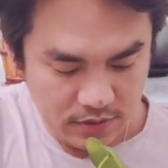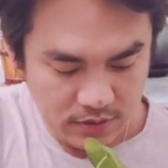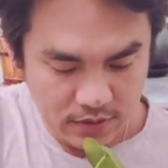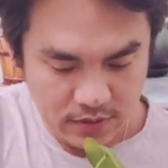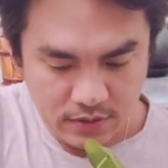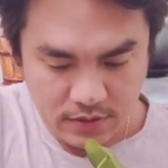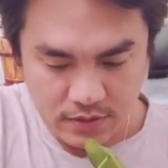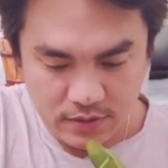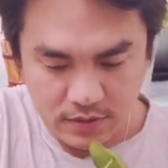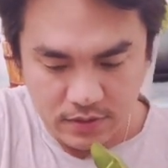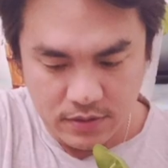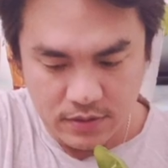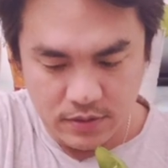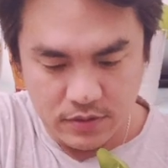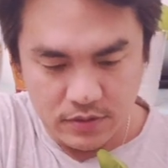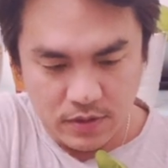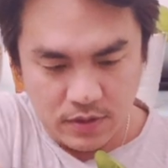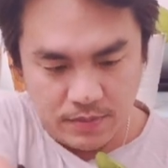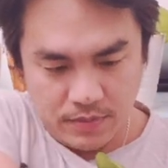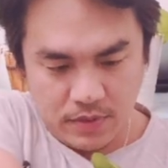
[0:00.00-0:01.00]
So I'm
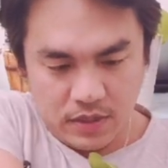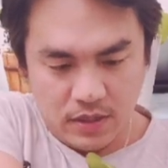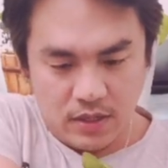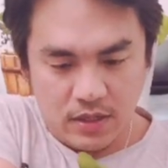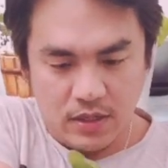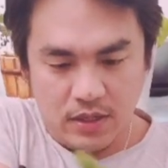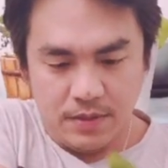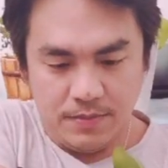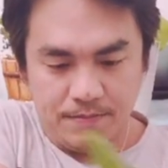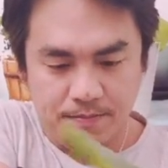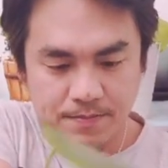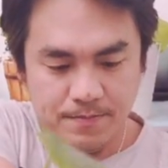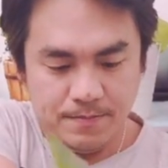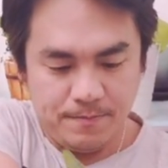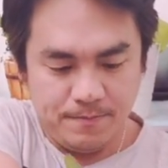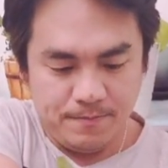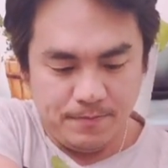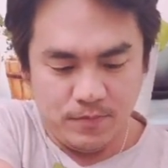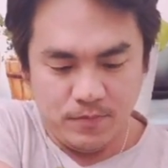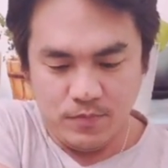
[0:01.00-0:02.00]
gonna
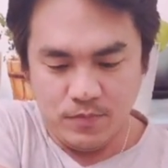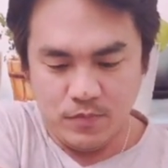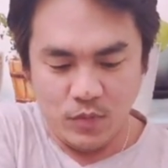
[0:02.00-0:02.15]
wait.